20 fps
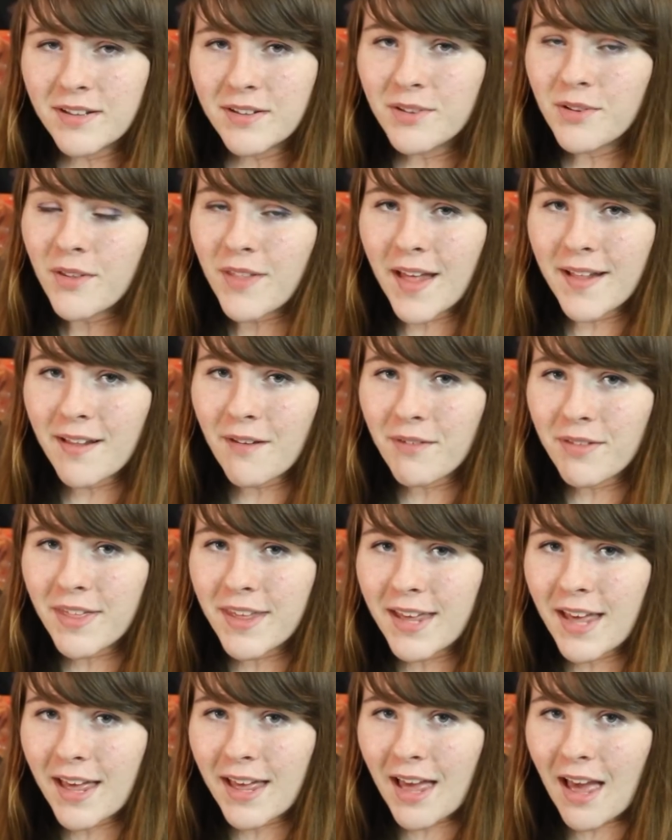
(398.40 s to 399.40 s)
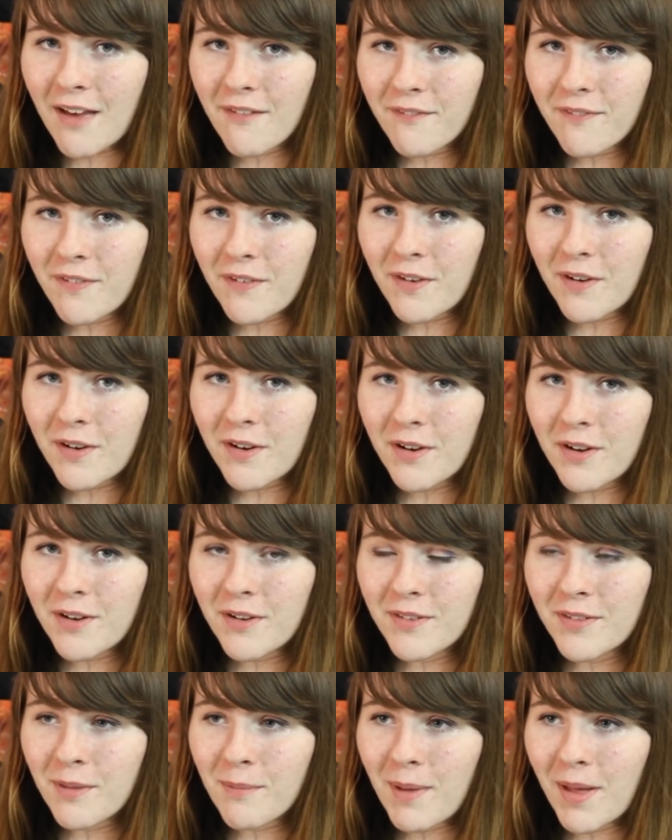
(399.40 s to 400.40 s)
So that's everything I got
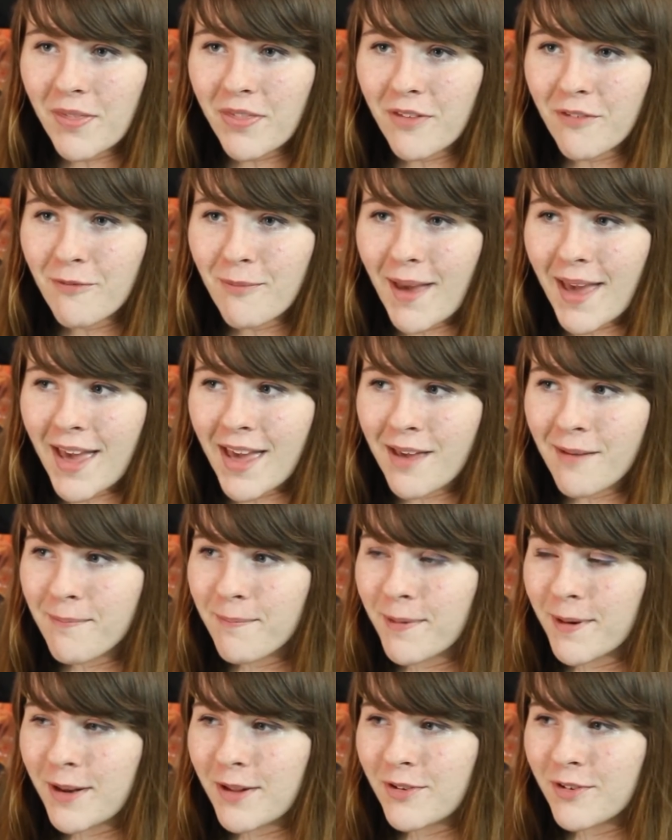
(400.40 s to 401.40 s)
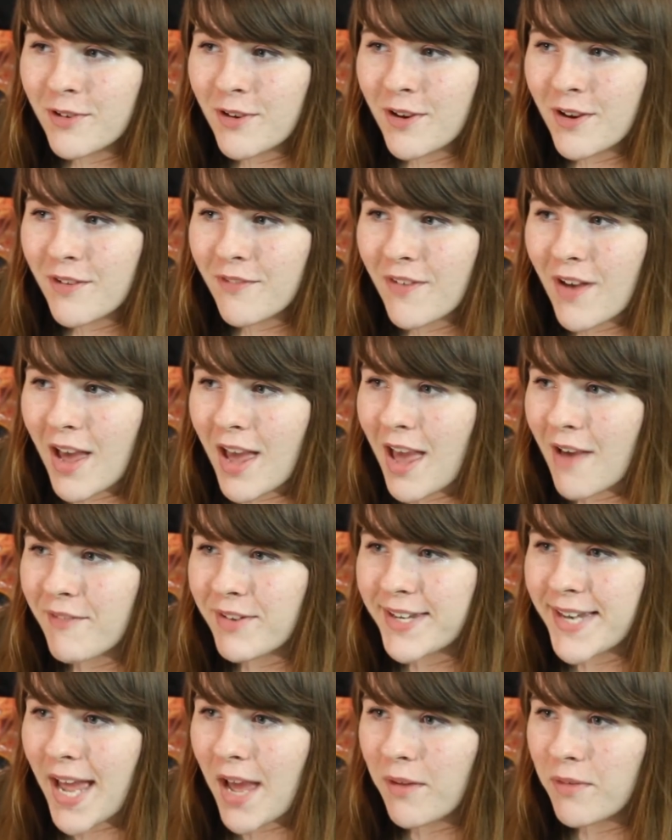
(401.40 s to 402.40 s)
for the month of May. Pretty sure if I have
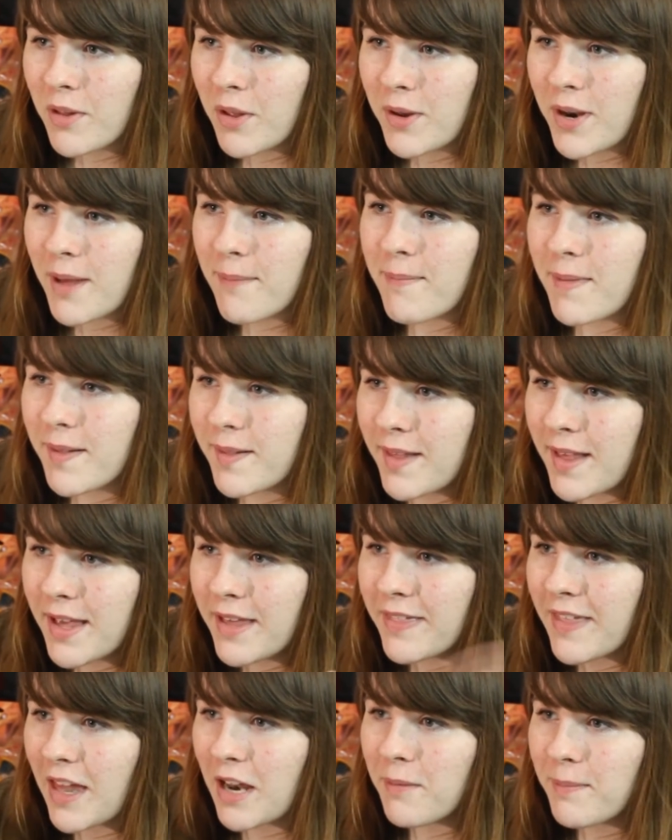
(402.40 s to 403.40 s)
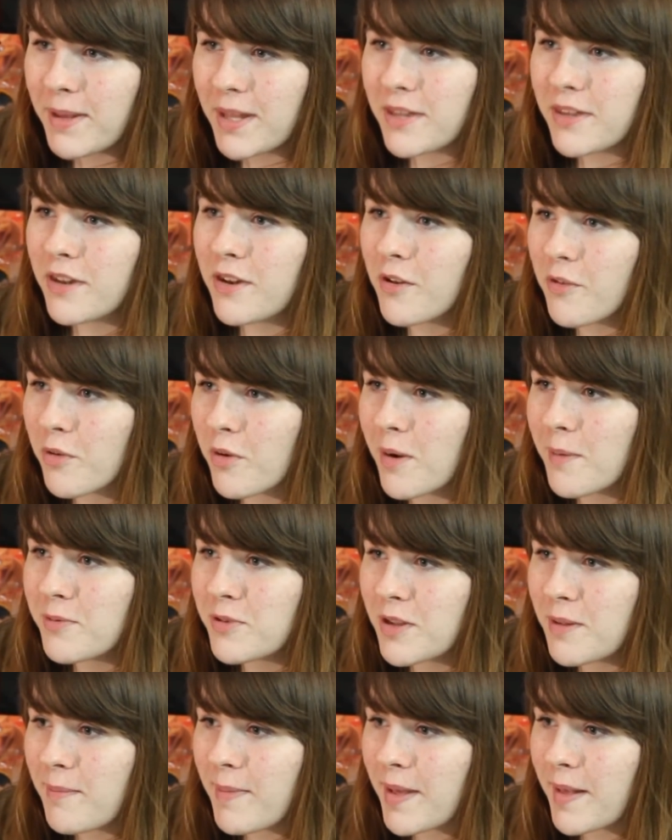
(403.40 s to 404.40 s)
a download I'm missing, that'll be in the
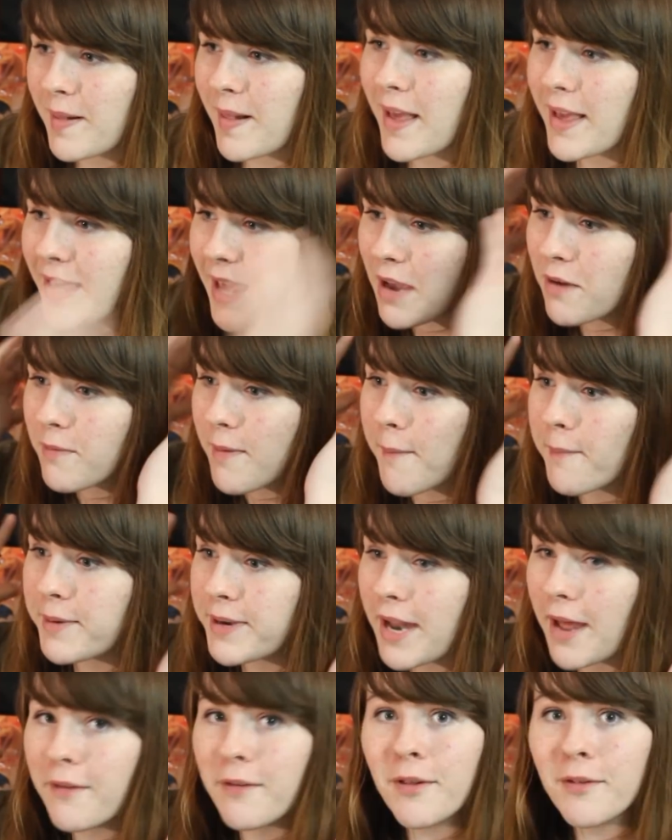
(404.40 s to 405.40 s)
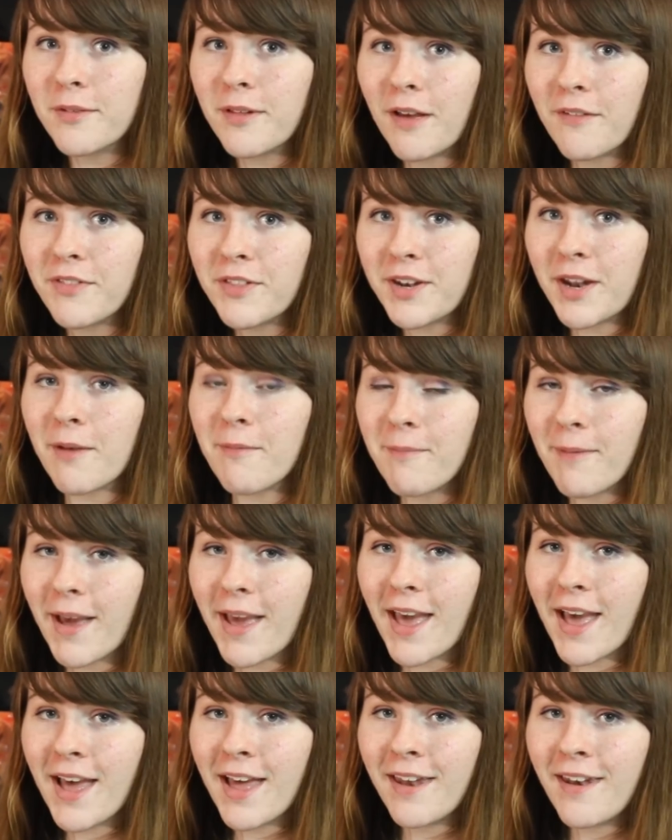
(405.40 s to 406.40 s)
description because I can't remember downloads off the top of my
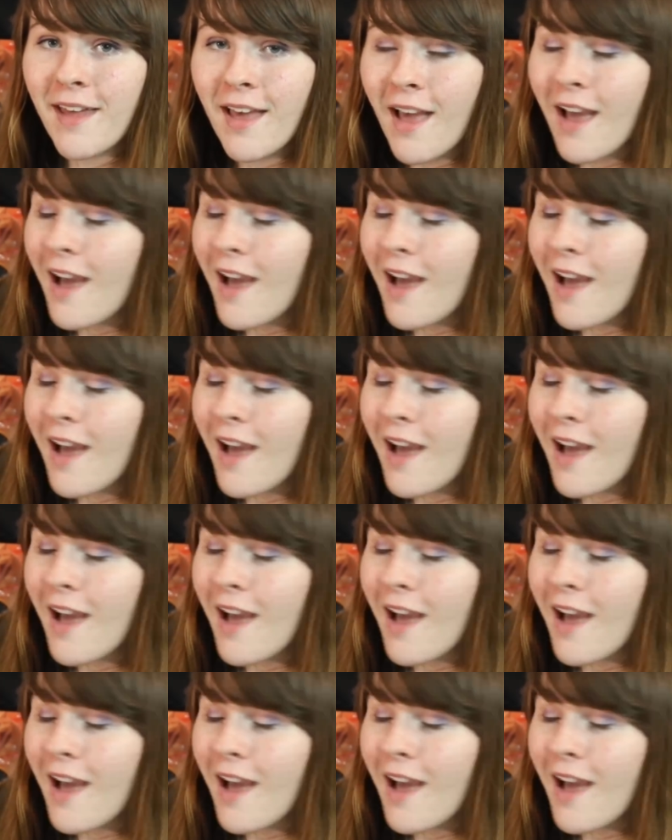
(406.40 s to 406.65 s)
head.